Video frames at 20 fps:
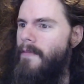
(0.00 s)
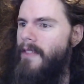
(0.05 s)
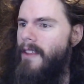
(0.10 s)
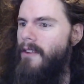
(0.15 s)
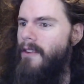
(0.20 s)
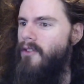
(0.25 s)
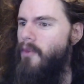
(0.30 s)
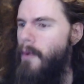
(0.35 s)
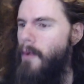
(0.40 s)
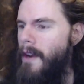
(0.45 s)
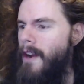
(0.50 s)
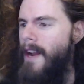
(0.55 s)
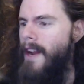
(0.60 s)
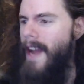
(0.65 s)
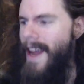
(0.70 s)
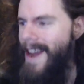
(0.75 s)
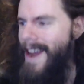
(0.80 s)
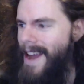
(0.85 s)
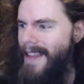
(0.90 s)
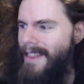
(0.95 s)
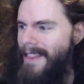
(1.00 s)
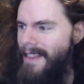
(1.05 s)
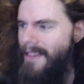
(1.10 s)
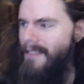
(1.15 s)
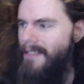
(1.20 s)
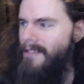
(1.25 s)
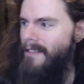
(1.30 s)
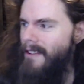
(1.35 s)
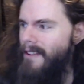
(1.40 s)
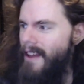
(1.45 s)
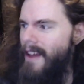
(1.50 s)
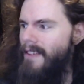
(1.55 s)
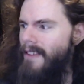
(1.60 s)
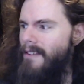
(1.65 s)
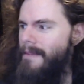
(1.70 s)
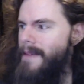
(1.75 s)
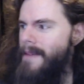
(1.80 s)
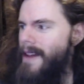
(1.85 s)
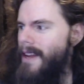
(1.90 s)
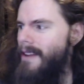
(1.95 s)
Twitter had this as
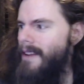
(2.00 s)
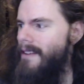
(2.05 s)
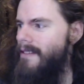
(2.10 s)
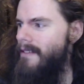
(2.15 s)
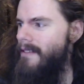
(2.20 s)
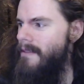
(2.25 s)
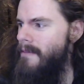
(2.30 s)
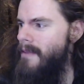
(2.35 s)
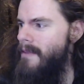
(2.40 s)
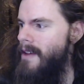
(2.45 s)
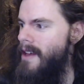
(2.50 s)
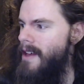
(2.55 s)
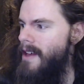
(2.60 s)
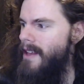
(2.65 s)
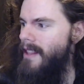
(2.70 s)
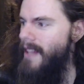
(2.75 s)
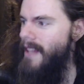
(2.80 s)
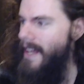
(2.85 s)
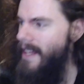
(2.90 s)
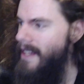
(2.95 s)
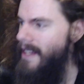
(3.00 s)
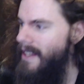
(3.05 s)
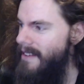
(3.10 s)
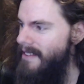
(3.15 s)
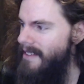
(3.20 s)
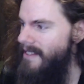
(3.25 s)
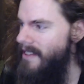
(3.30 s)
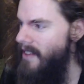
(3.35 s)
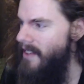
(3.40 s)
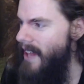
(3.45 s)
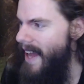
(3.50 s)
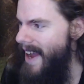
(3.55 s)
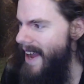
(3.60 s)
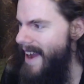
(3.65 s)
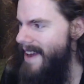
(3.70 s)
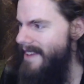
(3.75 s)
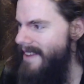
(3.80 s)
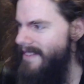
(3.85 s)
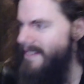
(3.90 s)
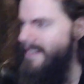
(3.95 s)
a mechanism, likely still
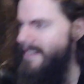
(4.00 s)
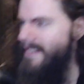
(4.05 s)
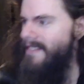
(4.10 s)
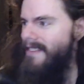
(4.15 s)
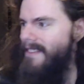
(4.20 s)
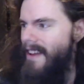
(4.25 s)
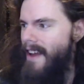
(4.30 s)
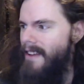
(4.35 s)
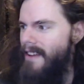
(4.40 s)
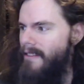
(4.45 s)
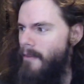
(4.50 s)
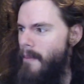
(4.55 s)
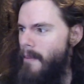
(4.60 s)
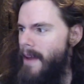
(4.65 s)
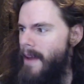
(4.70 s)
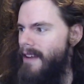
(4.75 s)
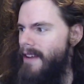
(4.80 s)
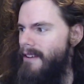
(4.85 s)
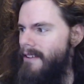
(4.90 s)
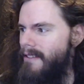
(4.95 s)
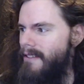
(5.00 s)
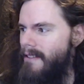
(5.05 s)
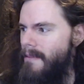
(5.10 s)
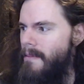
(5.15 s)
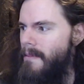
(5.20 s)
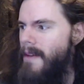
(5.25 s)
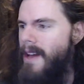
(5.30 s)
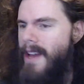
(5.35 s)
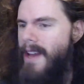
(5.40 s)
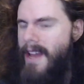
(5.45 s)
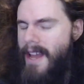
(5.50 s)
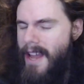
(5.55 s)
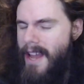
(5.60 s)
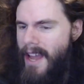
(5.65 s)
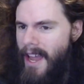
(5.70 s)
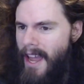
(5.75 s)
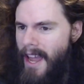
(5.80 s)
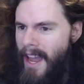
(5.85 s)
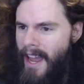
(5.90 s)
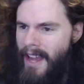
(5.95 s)
has this as a mechanism,
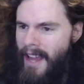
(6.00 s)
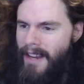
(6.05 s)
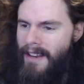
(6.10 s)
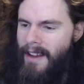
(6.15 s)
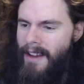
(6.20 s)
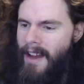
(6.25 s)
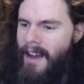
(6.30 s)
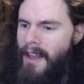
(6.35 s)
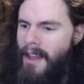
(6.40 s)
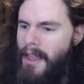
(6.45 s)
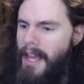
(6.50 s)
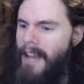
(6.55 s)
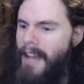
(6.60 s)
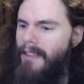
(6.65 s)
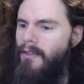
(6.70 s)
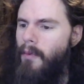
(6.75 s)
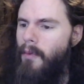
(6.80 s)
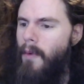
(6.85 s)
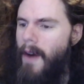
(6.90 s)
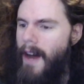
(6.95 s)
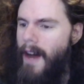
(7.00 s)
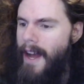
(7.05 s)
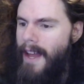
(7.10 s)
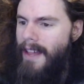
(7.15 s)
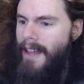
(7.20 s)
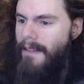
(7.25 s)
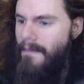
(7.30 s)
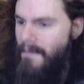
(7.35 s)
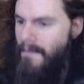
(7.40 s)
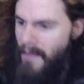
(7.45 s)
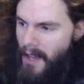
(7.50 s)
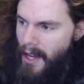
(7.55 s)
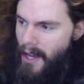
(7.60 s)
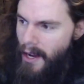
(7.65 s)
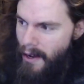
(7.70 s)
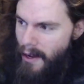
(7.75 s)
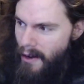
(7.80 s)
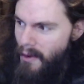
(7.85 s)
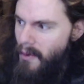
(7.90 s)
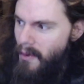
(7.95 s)
and uh, that's why, you
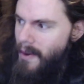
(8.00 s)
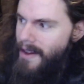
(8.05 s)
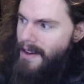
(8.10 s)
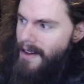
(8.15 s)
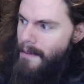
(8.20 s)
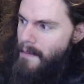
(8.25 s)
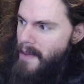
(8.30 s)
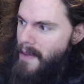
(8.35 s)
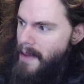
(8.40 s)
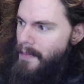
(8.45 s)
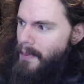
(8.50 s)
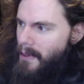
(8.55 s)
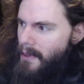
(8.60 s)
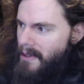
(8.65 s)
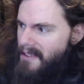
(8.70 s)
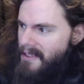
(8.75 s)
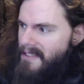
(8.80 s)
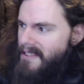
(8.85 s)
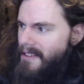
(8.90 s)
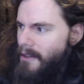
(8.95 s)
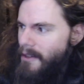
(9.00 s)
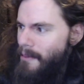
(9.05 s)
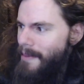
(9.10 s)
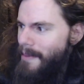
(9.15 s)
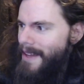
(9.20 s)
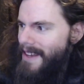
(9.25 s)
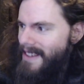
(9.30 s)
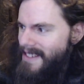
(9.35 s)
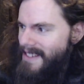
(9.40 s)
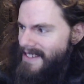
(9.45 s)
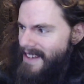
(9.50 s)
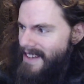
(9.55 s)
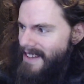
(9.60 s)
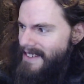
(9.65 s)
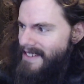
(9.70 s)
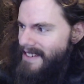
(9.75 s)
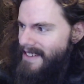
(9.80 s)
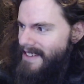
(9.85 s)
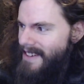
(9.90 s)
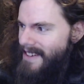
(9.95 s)
know, people are still being
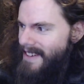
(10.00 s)
censored